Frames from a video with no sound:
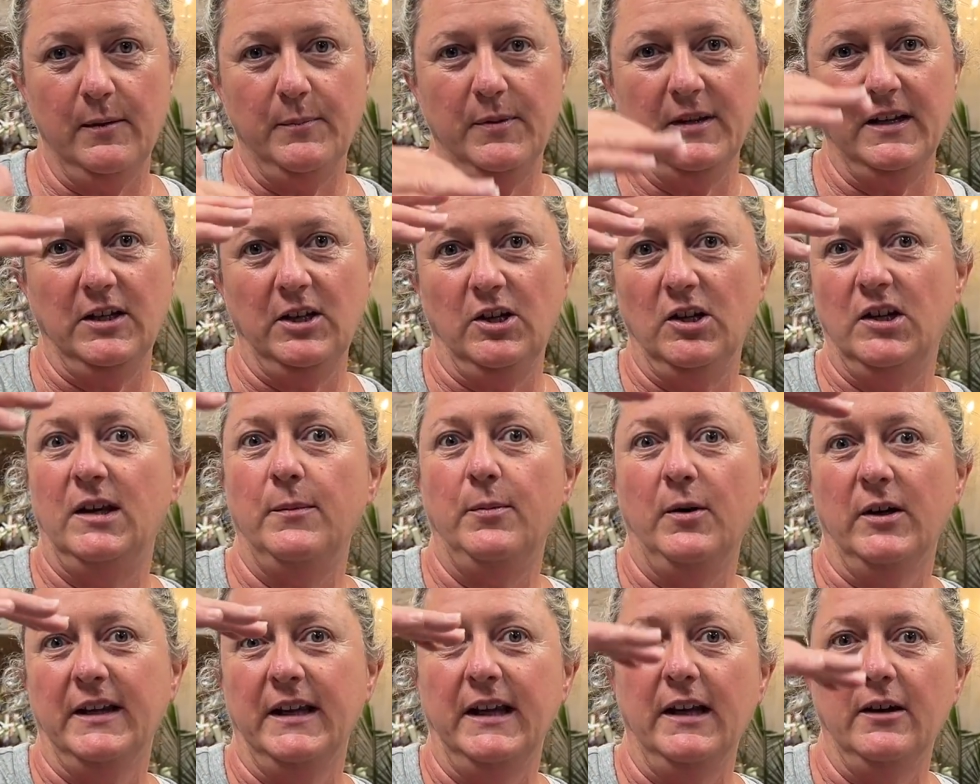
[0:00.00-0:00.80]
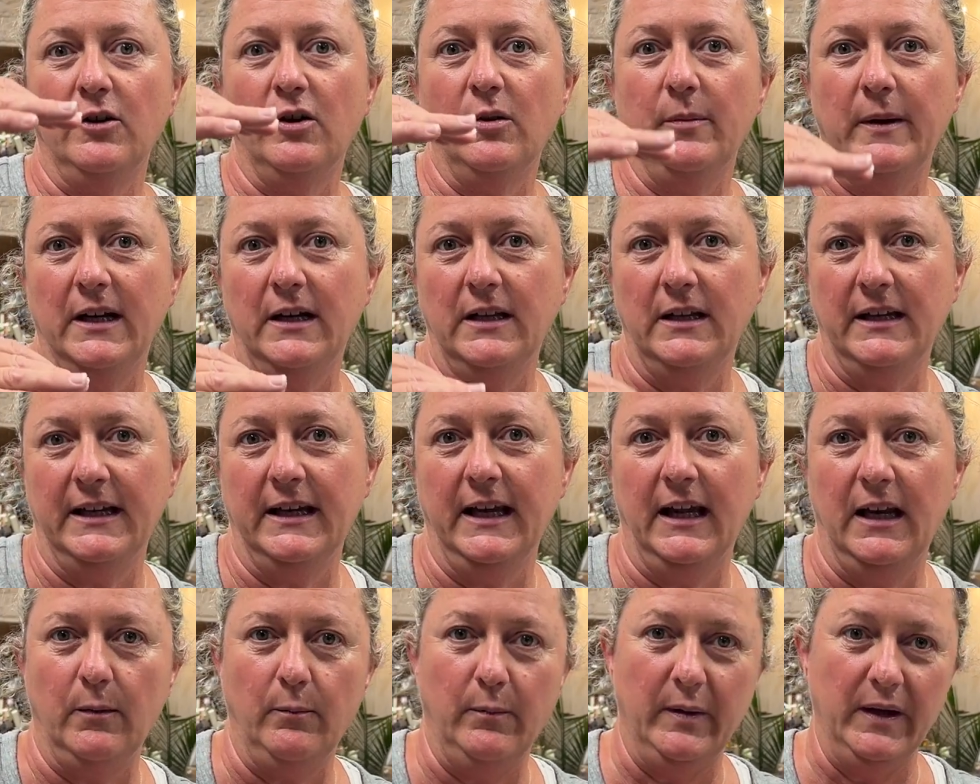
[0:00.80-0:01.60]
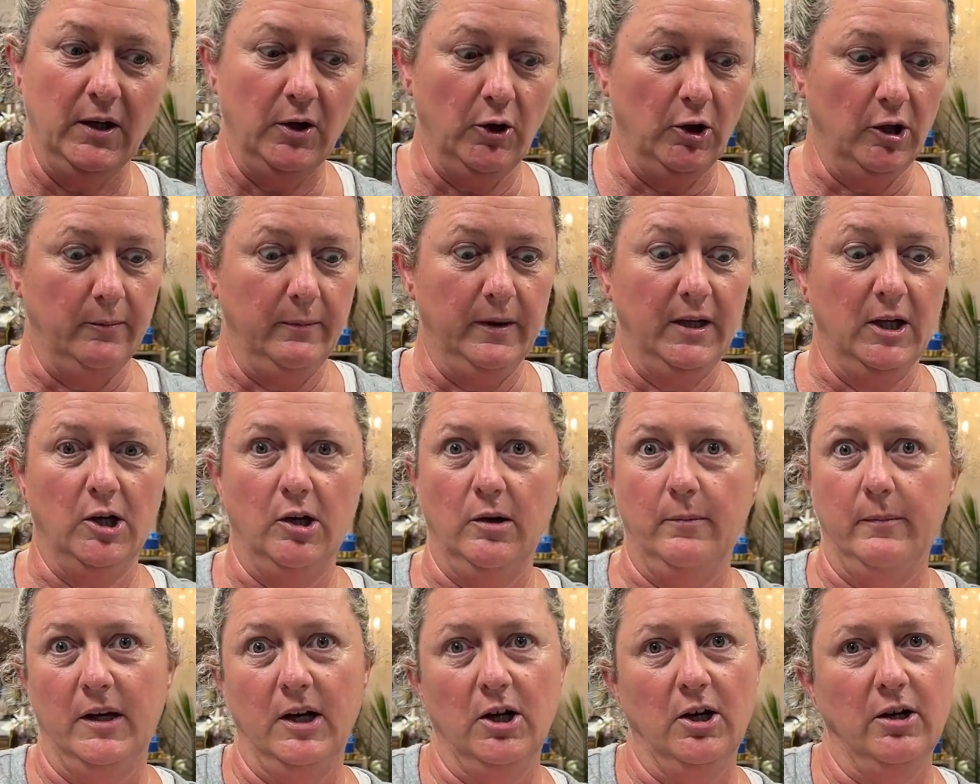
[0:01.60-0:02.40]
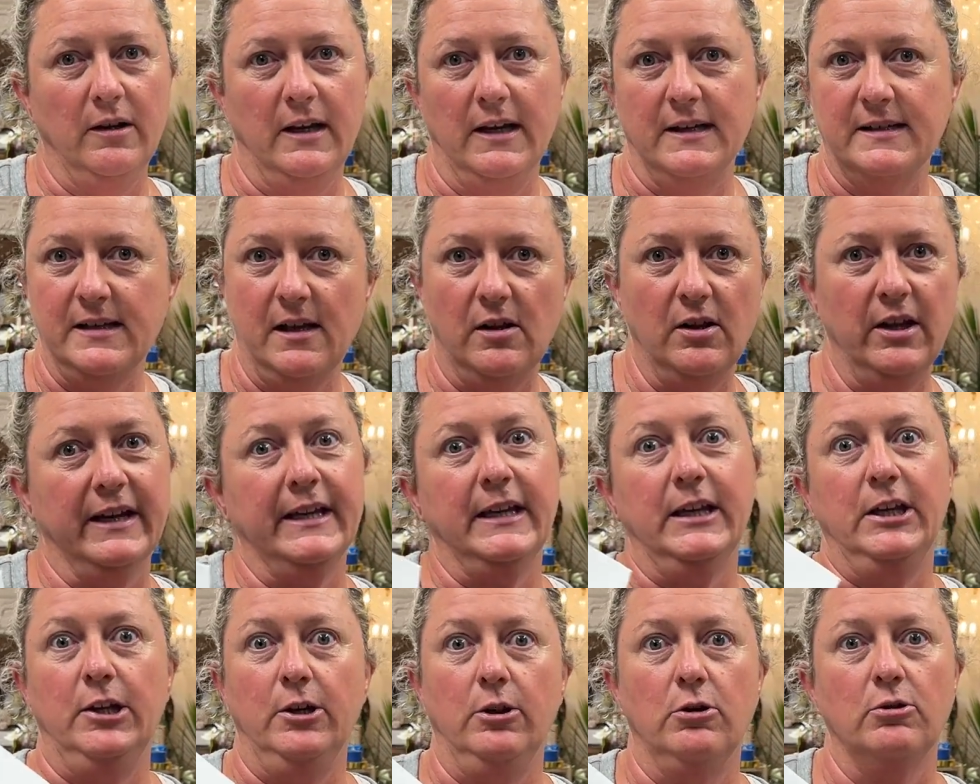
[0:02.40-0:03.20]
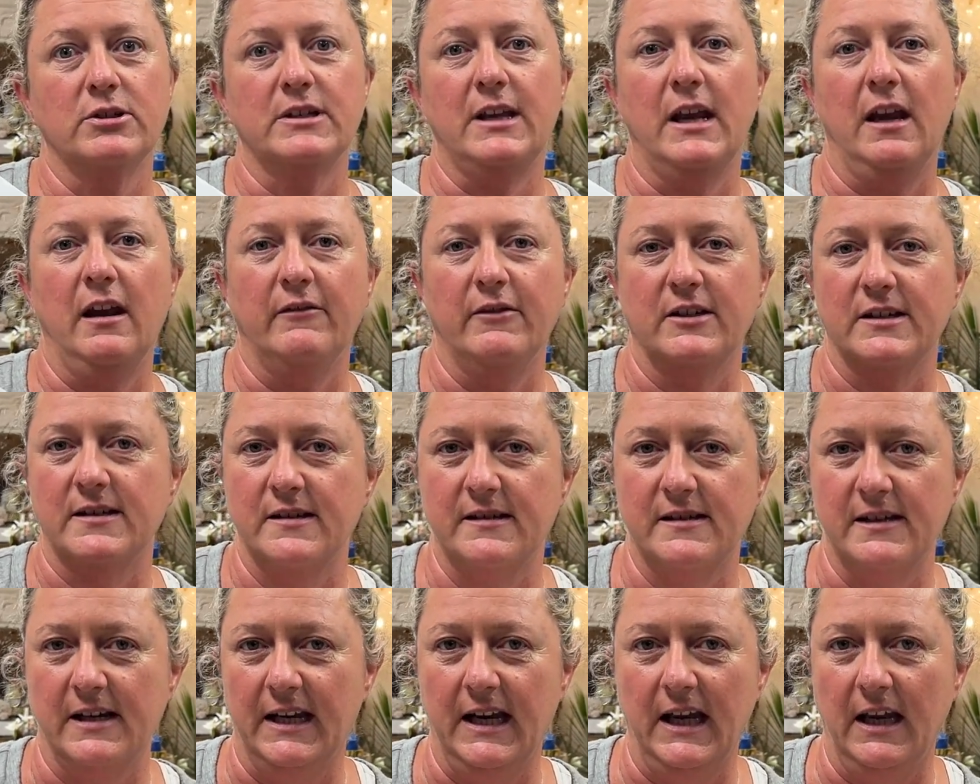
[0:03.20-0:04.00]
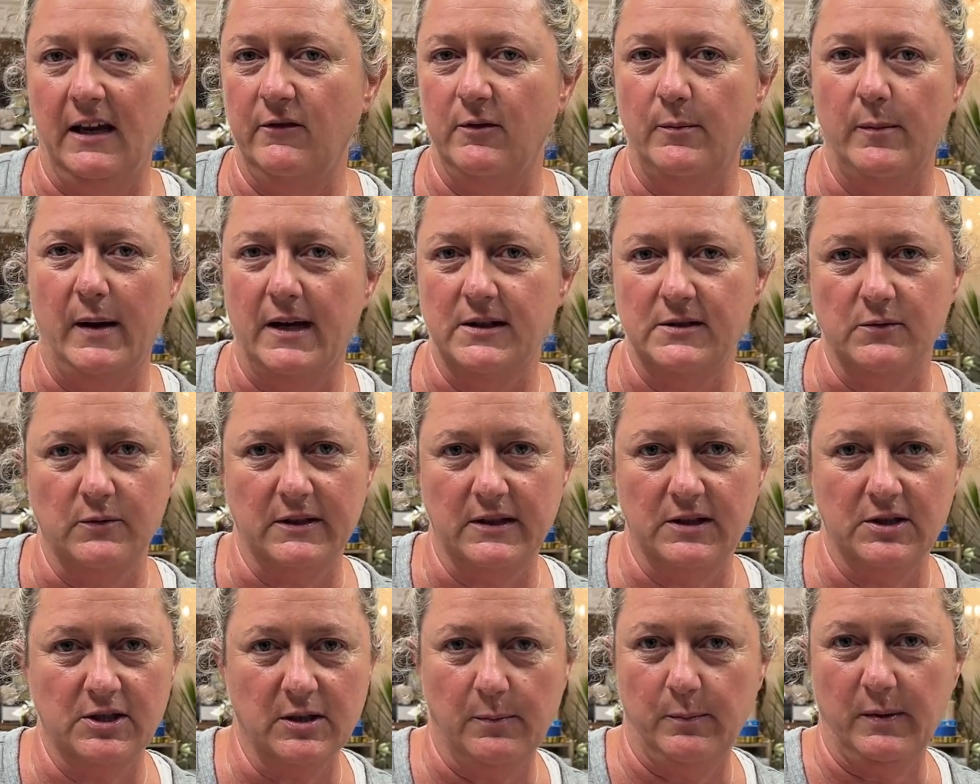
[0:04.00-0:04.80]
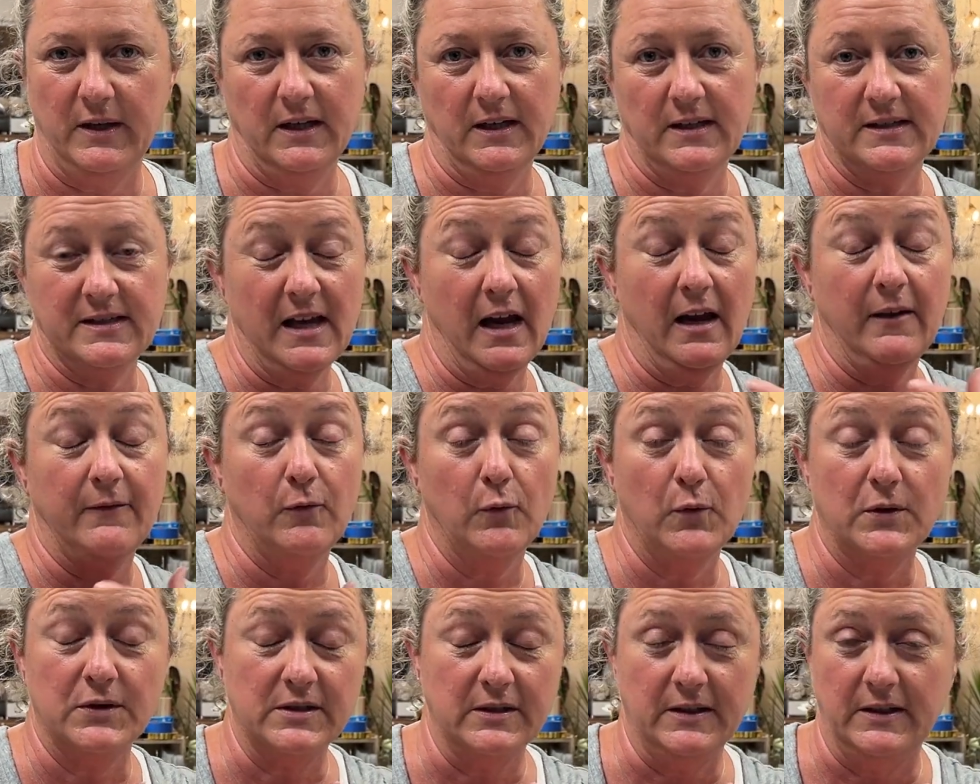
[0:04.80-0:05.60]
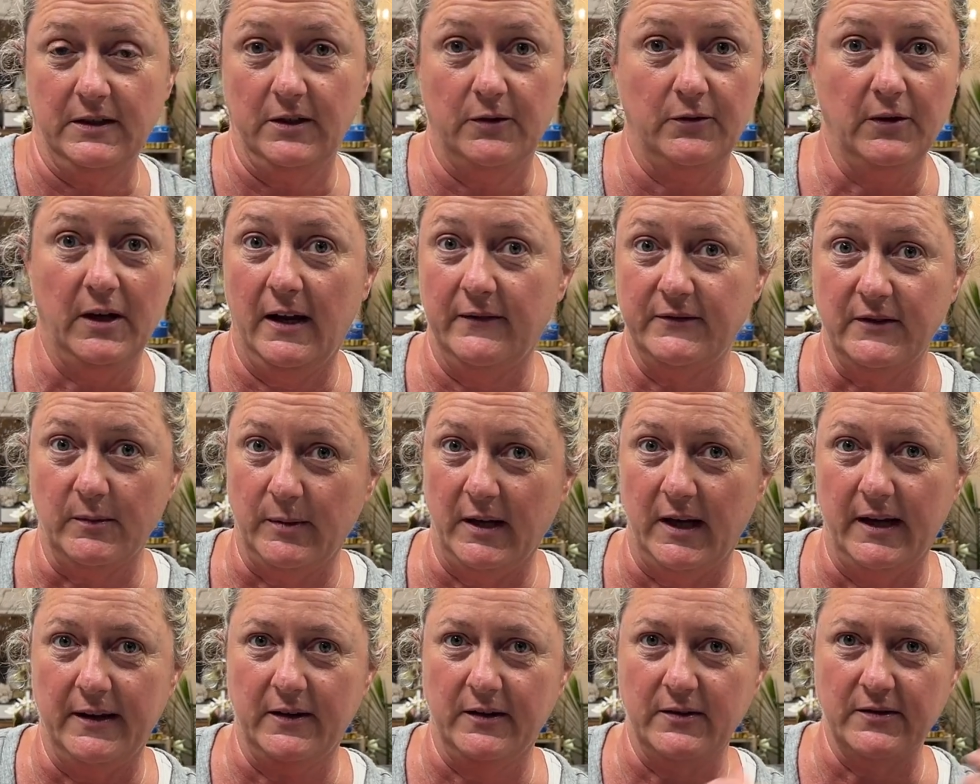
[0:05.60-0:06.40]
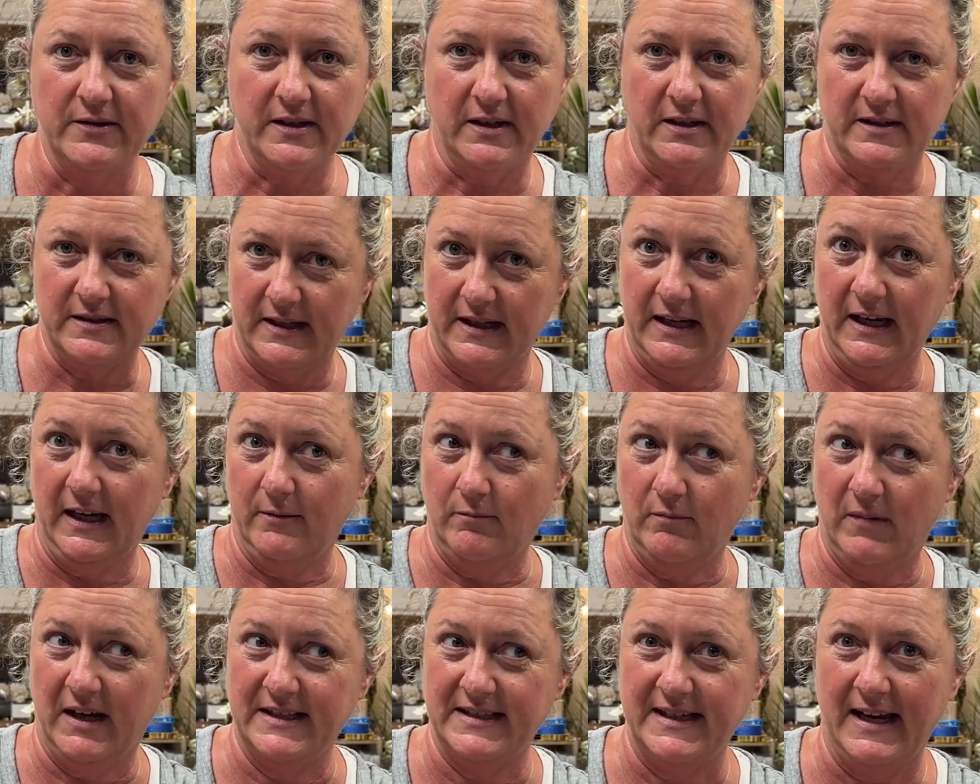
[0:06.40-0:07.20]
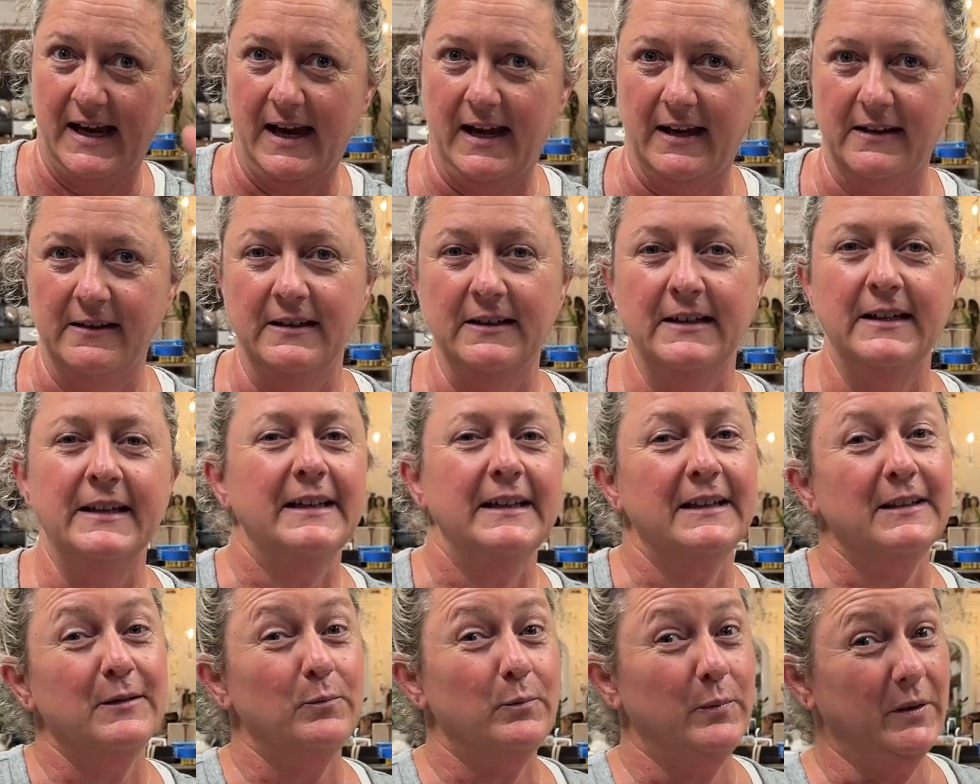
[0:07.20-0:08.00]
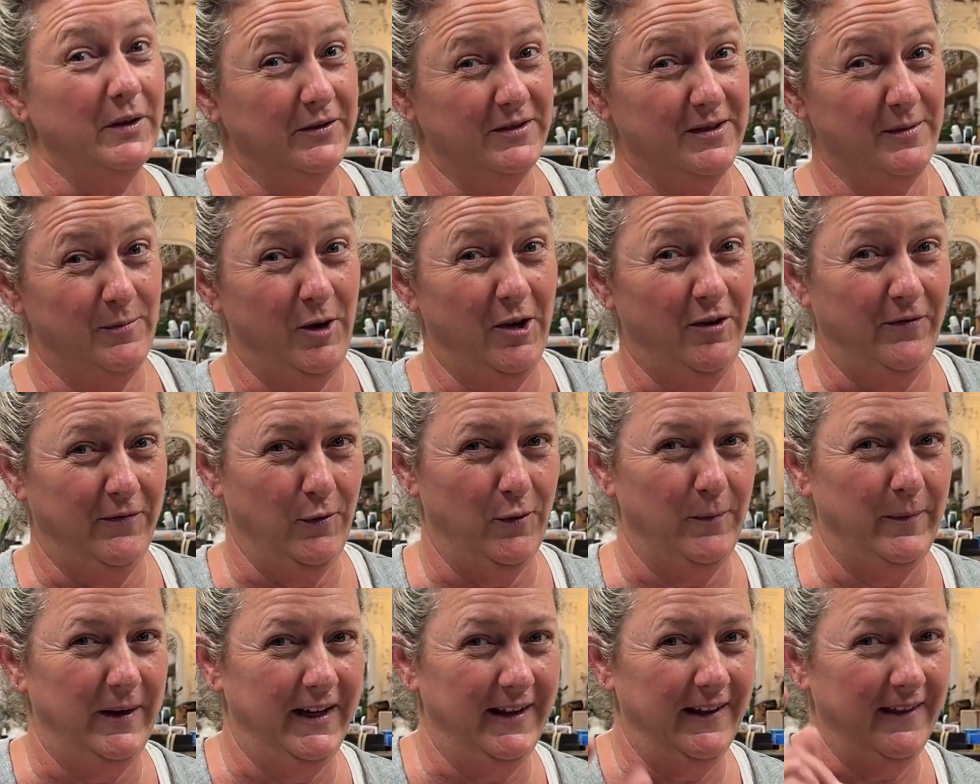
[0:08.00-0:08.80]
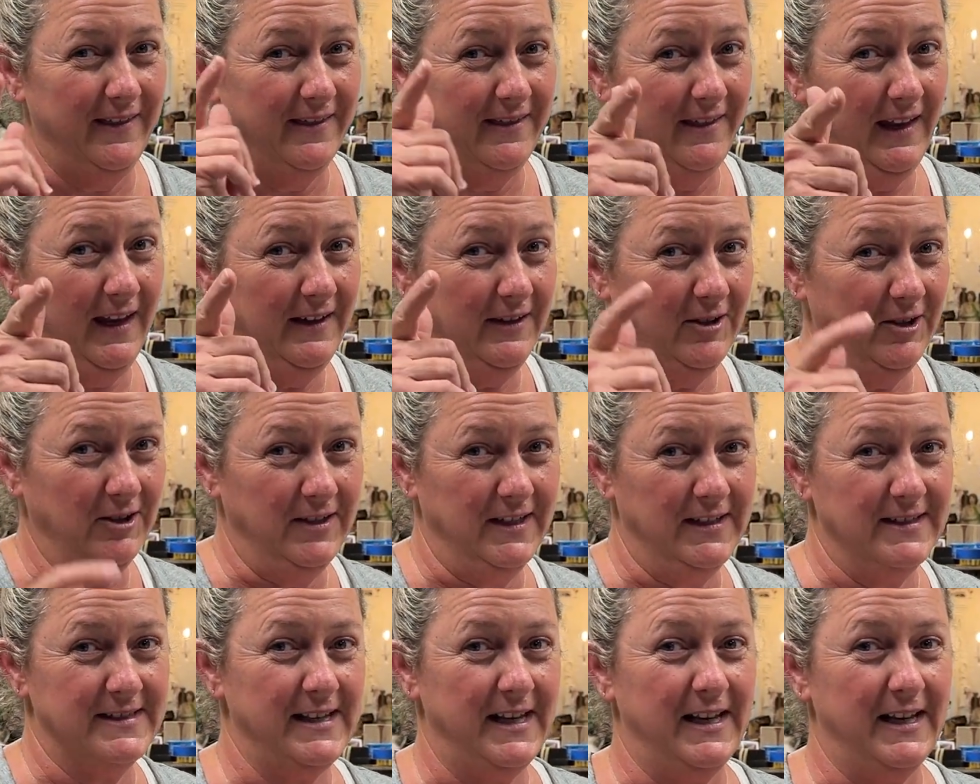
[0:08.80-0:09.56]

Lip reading: And then you keep on incrementally getting bigger and bigger and bigger, and they sell like huge canvases. I can't imagine what the shipping is. I fortunately don't have to buy those because again, my dad builds them all for me, thank goodness.